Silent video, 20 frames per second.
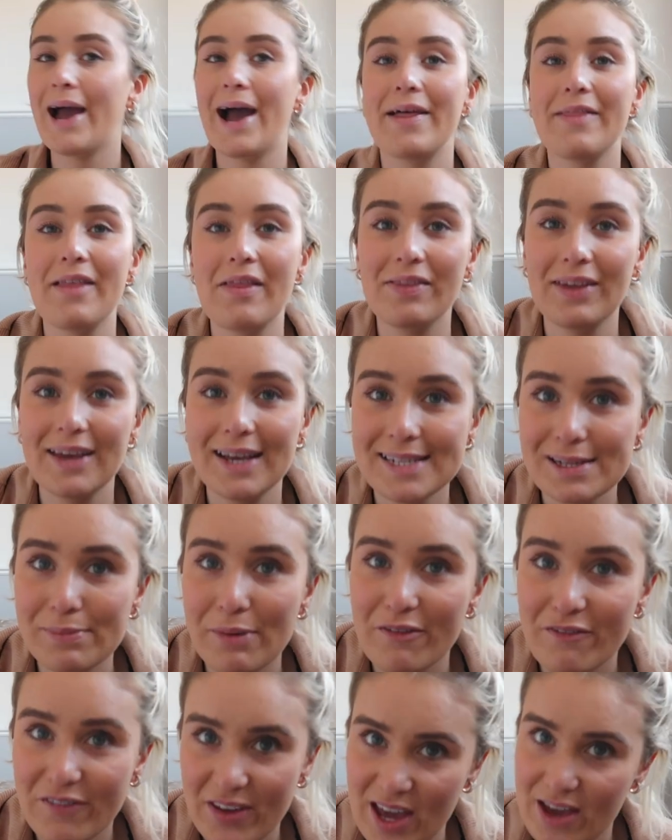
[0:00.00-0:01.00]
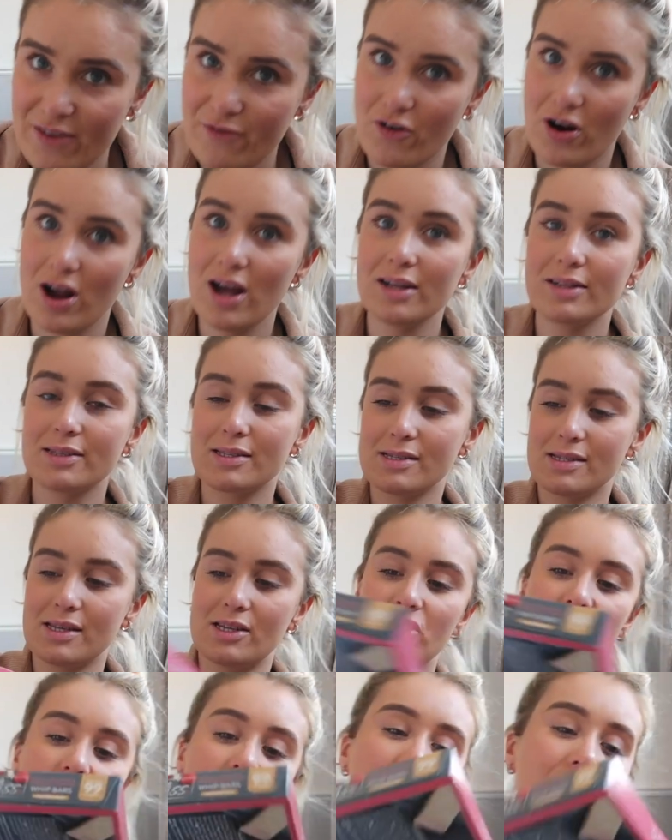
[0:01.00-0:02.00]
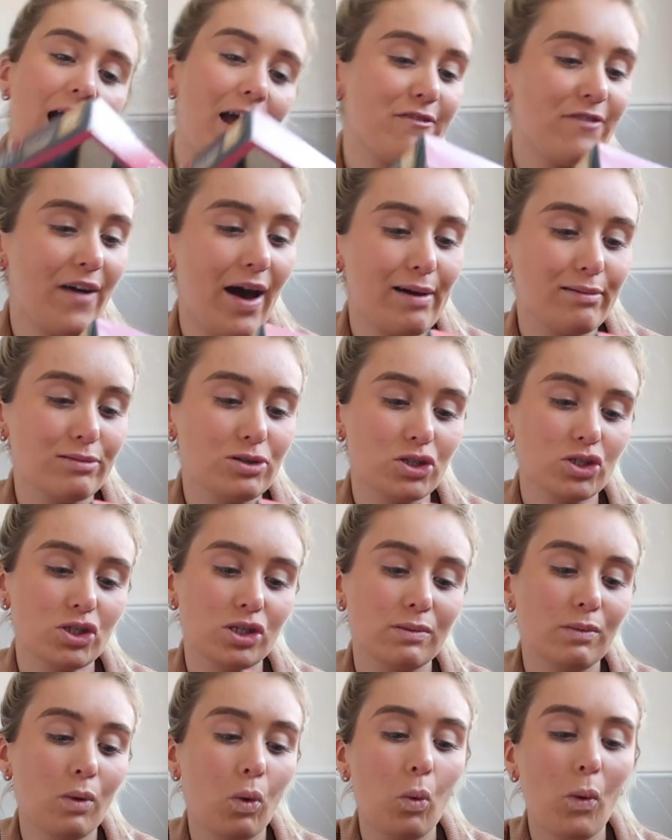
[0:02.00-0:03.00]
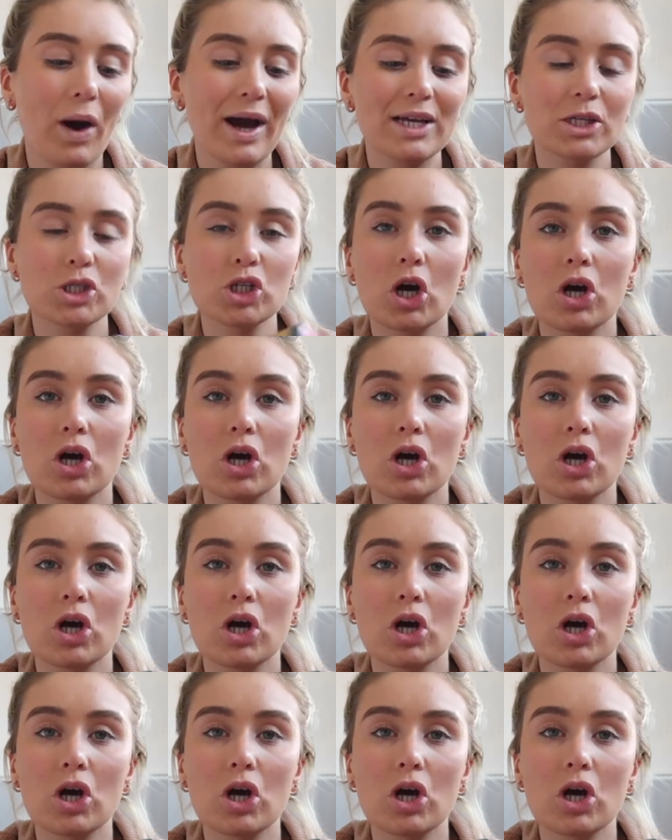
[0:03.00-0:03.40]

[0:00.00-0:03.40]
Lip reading: And then these are my favourites. So I found some white